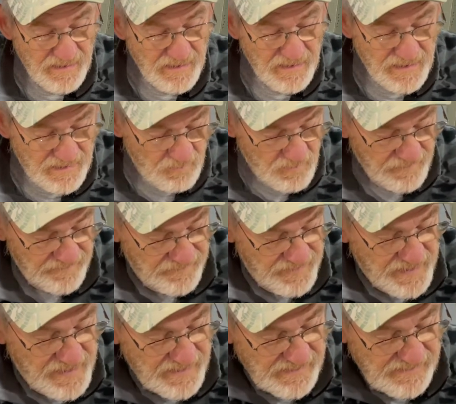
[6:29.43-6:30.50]
it will
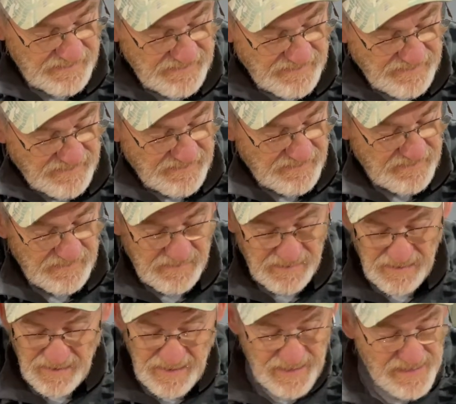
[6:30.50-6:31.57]
fit
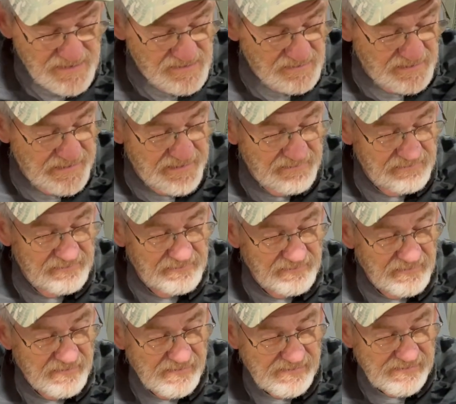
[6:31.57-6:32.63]
easily
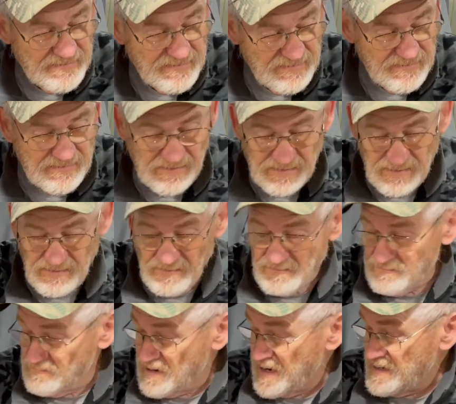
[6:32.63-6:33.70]

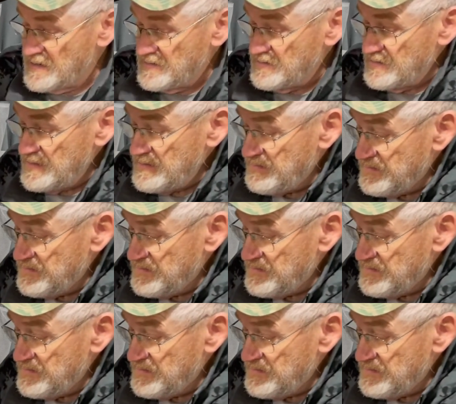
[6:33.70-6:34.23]
right underneath